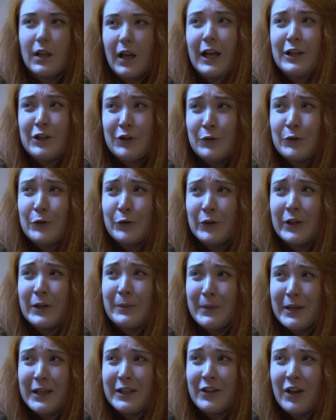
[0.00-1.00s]
And you're calling
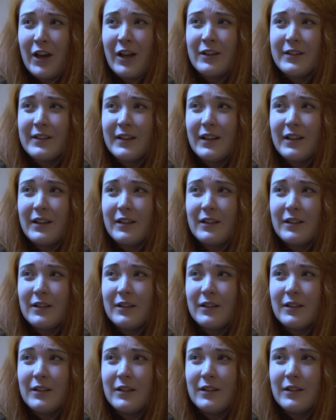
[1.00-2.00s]
me nerdy.
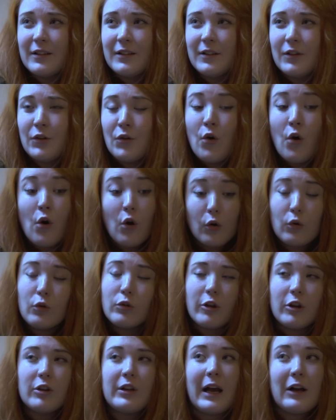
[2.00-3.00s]

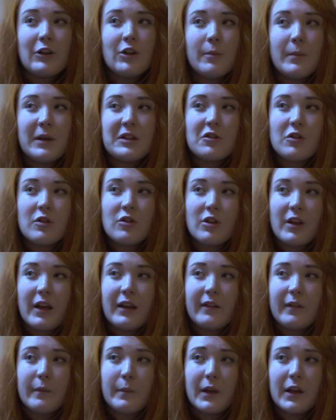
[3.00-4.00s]
Although now you mention
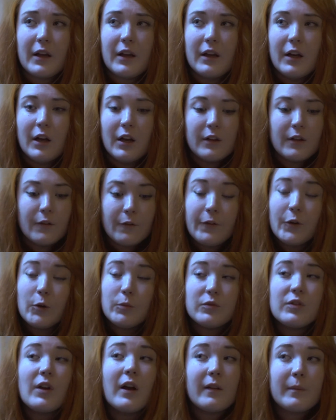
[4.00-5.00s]
Shakespeare, the
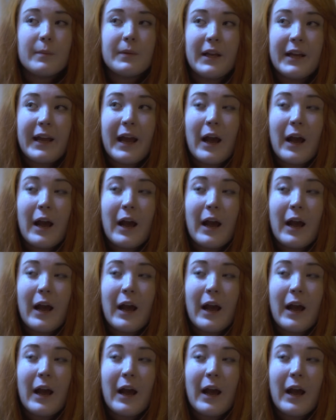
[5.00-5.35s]
film does play